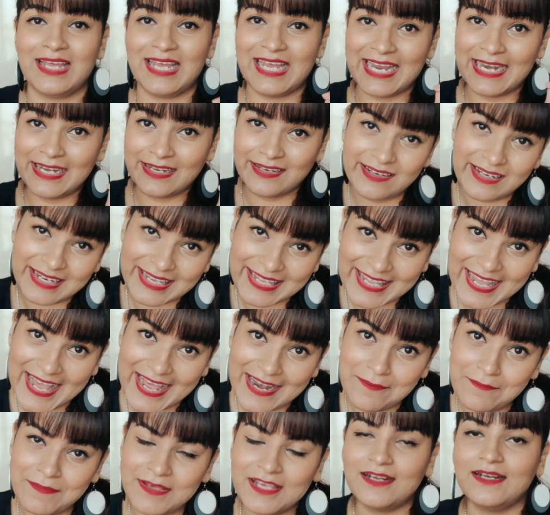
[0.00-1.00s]
It
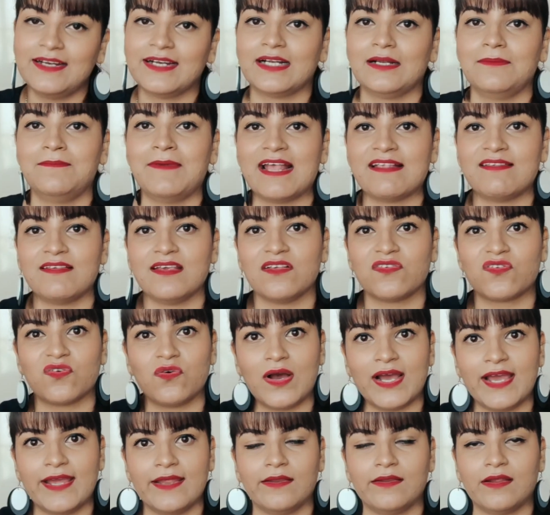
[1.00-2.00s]
can be a little messy,
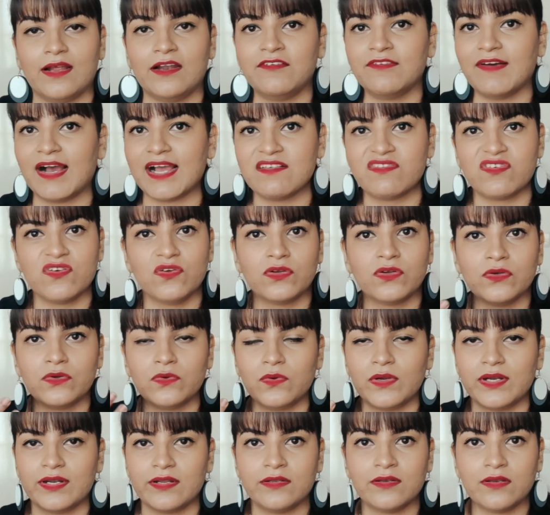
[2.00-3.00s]
so I advise you to
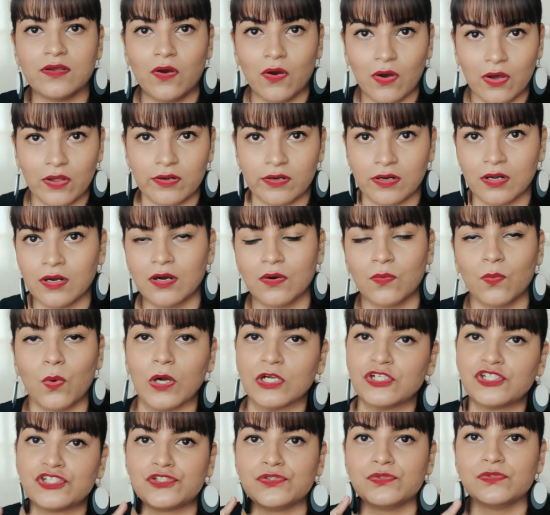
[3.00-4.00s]
do it in your
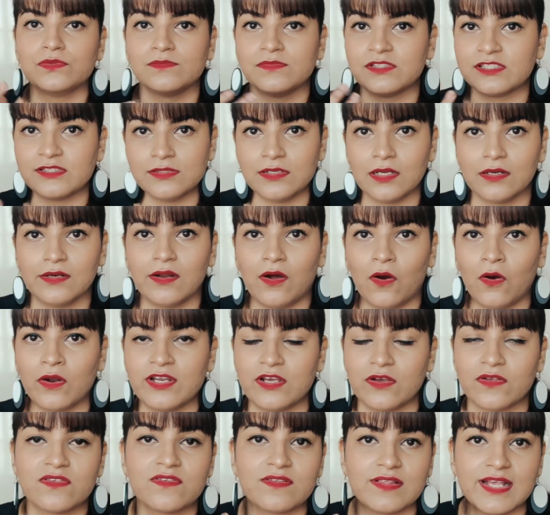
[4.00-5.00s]
washrooms,
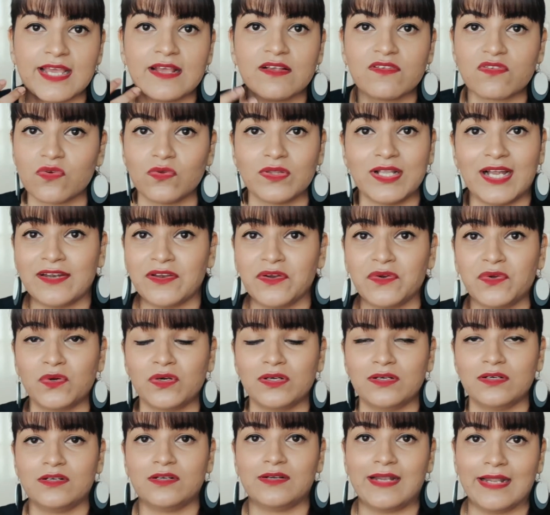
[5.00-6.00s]
on your sink, so that you
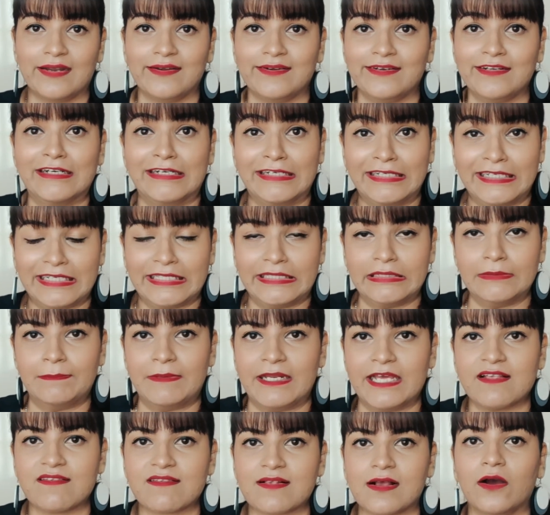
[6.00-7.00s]
don't dirty the
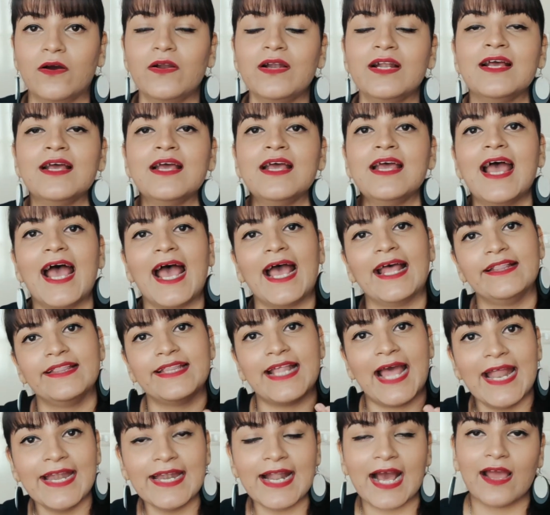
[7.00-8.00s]
place out. And
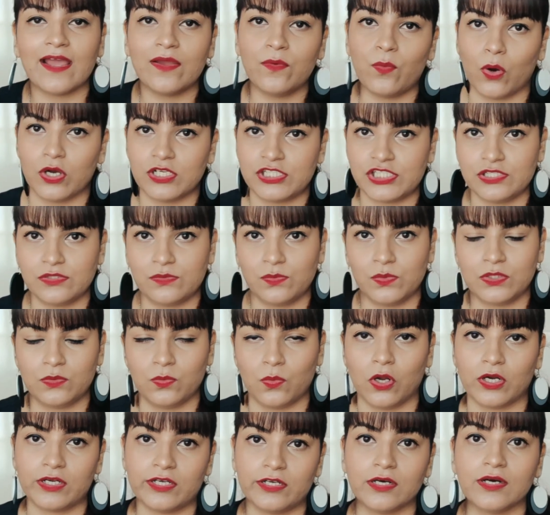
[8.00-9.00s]
then I wash it with
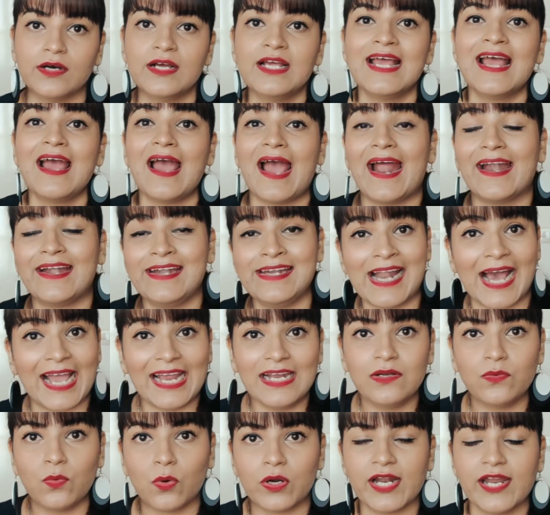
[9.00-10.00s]
water. At
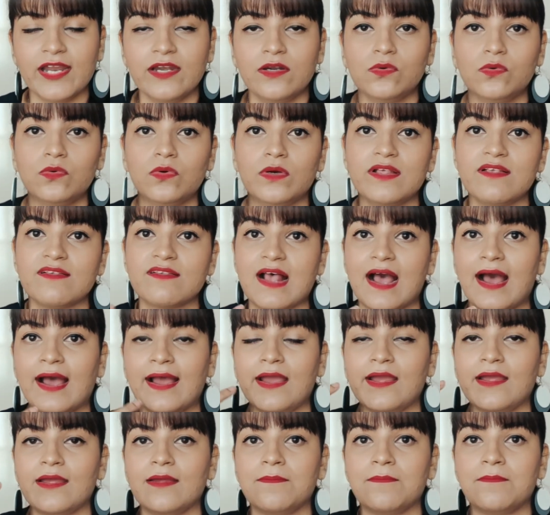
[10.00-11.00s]
night, what I do is
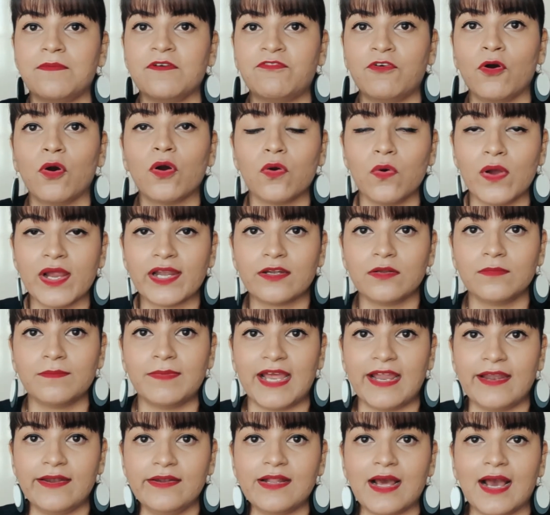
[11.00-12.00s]
I, before going to
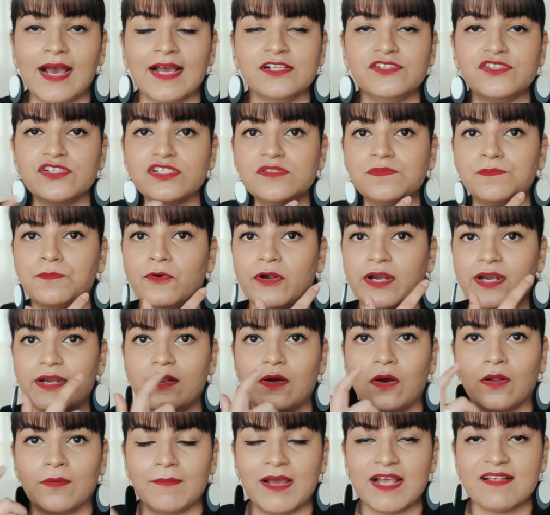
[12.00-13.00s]
bed, I just put it
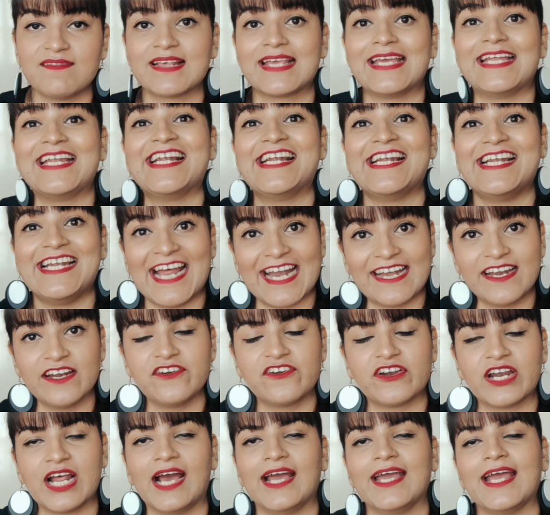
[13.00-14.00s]
on my skin, let
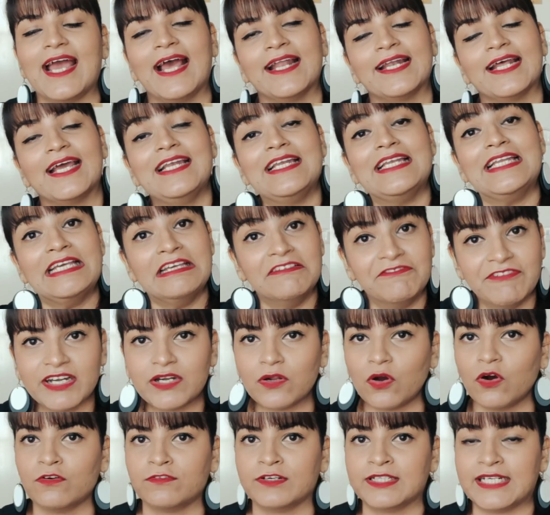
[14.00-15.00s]
it dry, and I leave
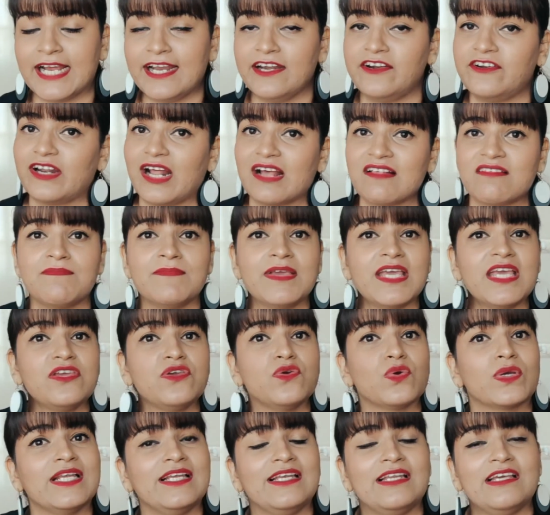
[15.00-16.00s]
it overnight. Trust me,
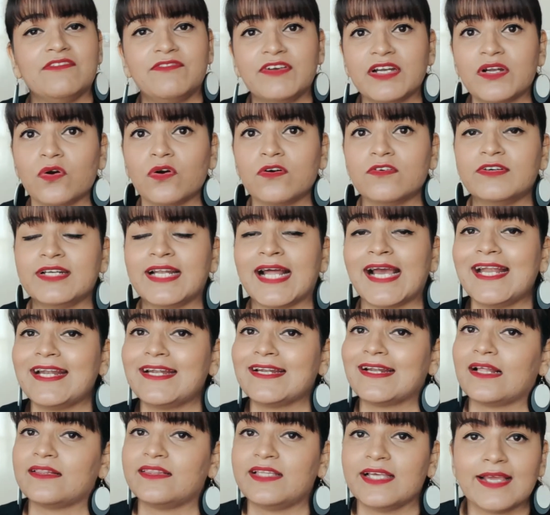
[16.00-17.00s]
you can leave it
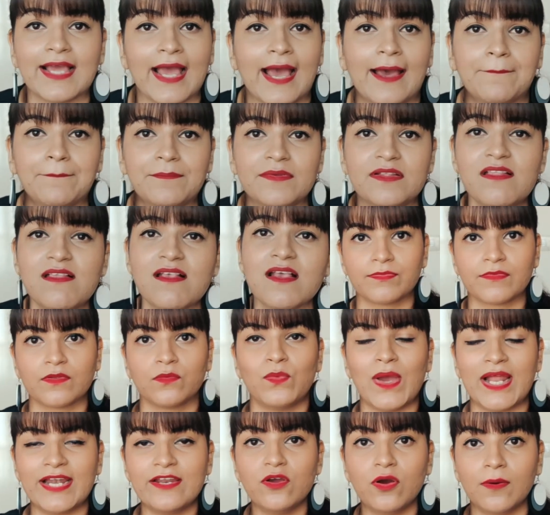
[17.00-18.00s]
overnight, nothing happens.
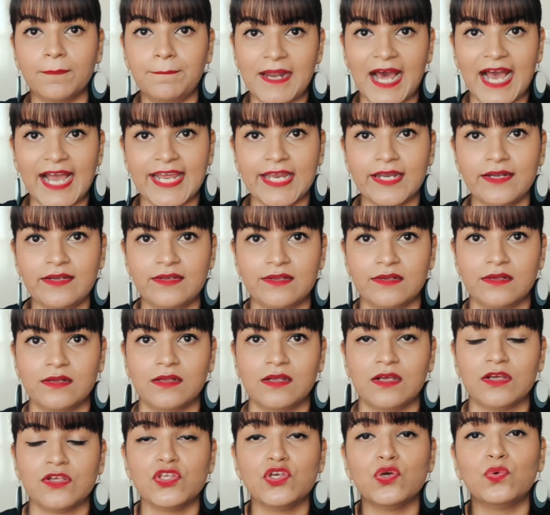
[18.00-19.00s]
When you apply it,
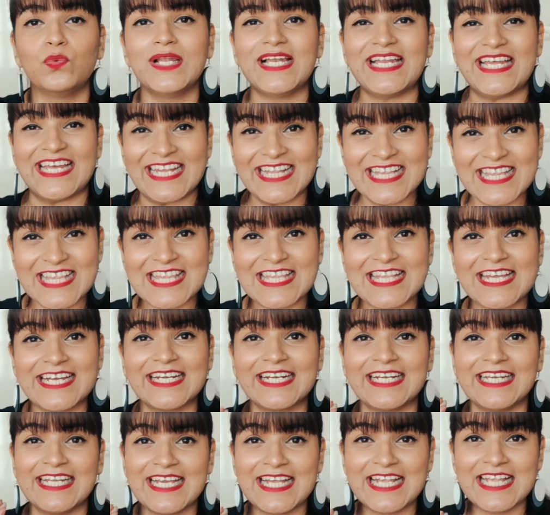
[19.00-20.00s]
you will
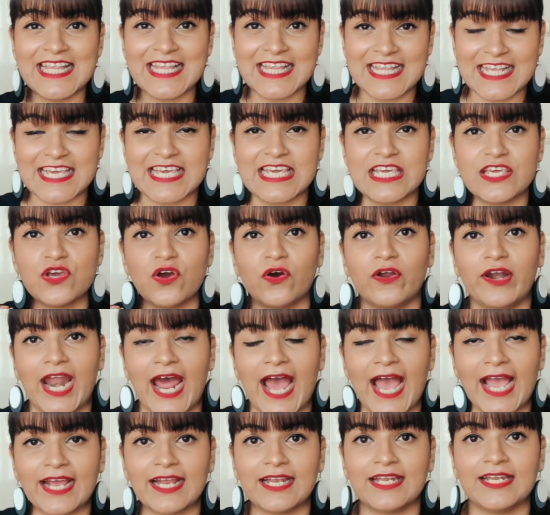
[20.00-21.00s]
instantly see your
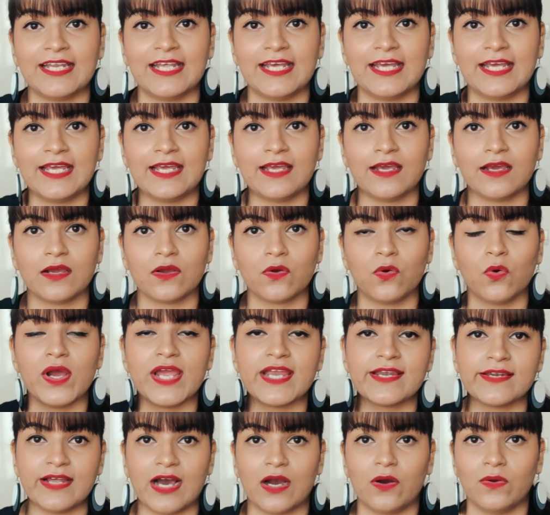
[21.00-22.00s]
acne
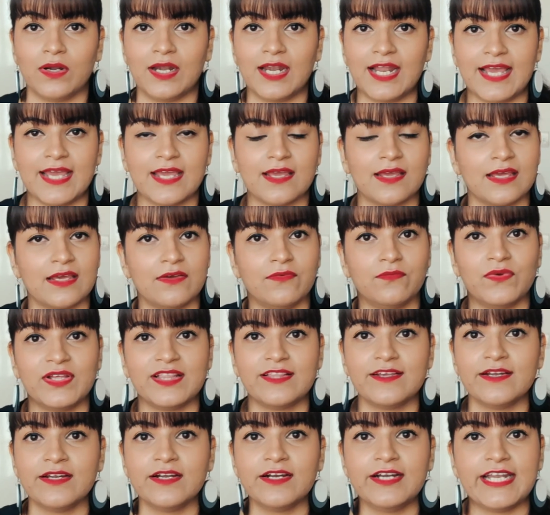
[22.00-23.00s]
going down. Like,
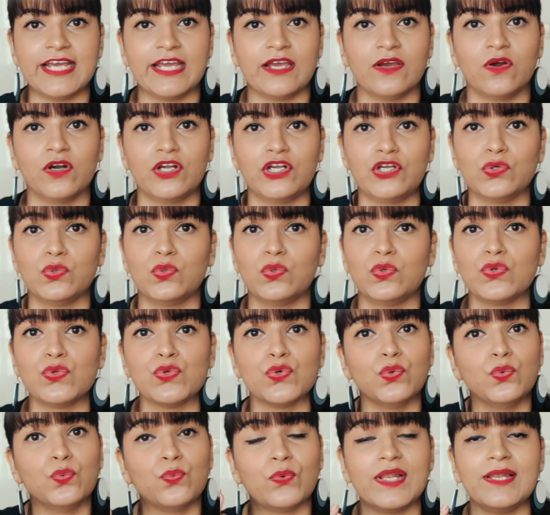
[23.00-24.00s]
within a day or two,
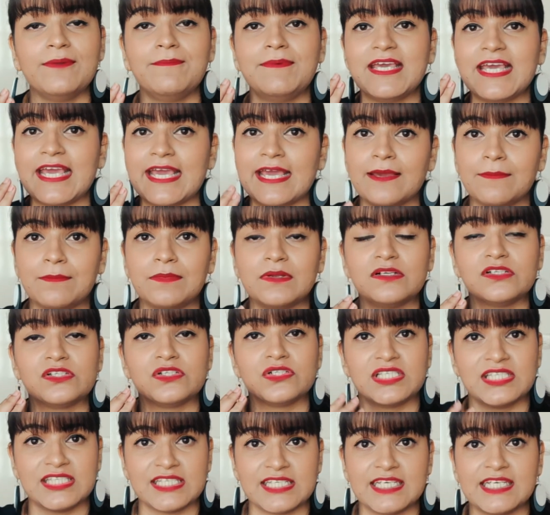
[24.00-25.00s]
you will be able
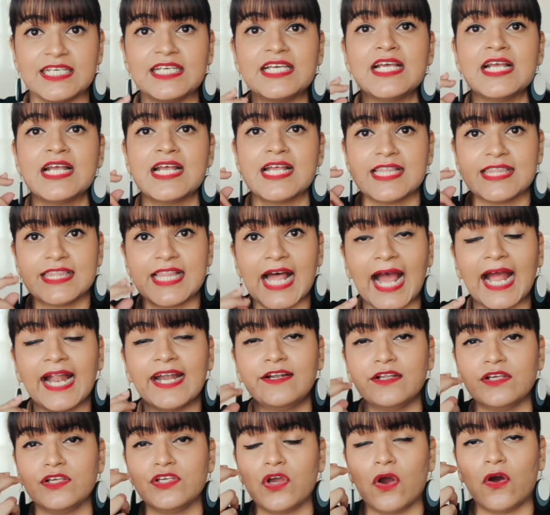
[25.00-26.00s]
to see
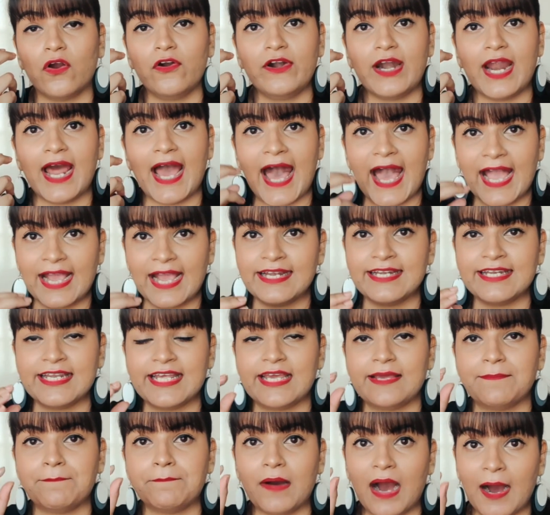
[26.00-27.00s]
that your
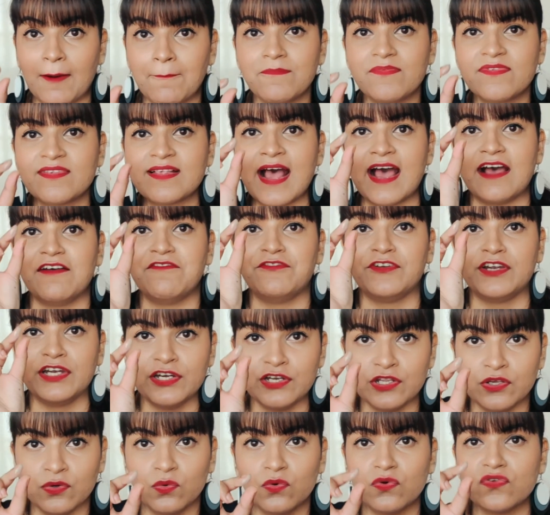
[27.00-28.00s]
acne bumps have
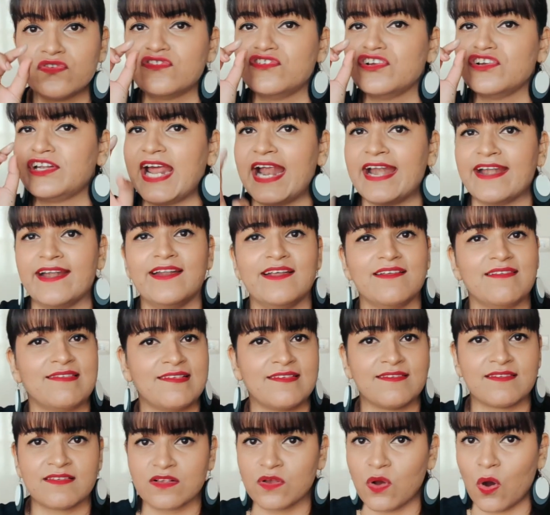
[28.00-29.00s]
reduced, the redness
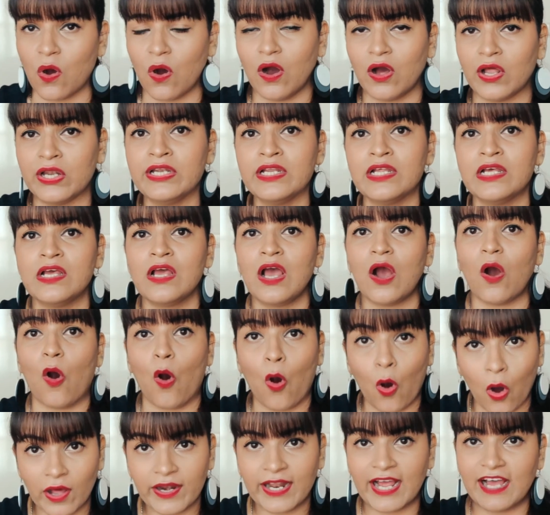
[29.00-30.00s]
is gone,
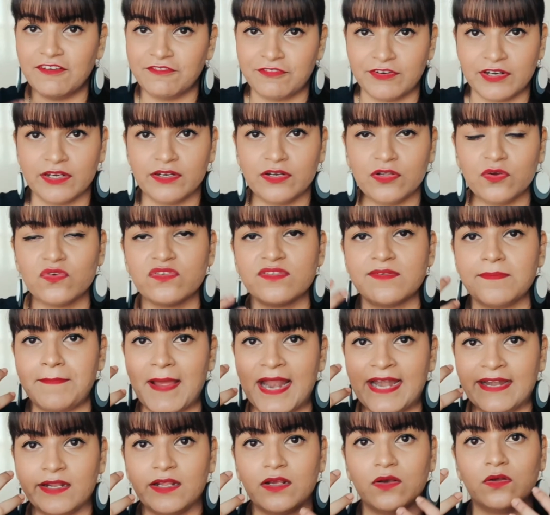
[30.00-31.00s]
or have reduced
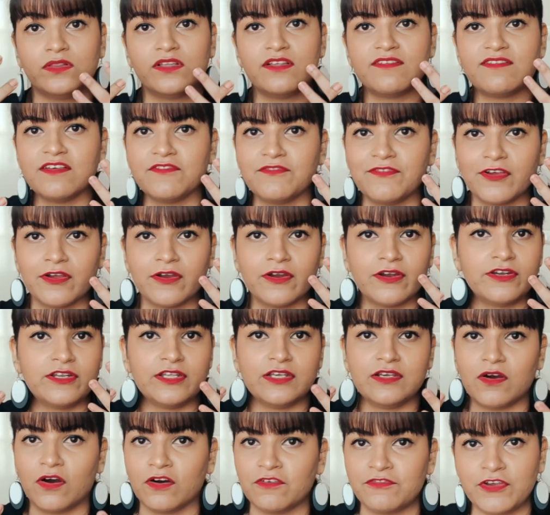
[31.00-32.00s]
depending on the
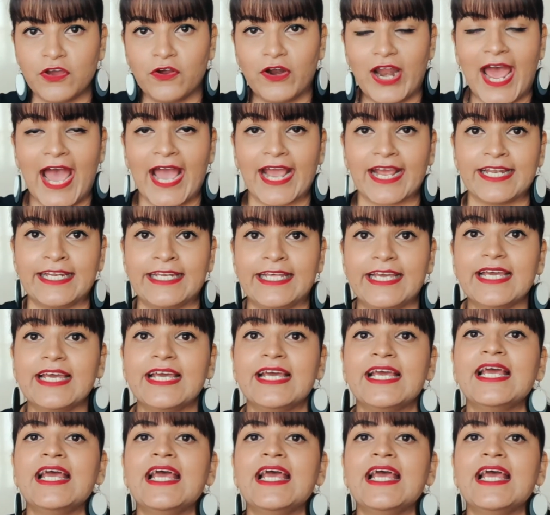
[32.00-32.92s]
severity of your acne.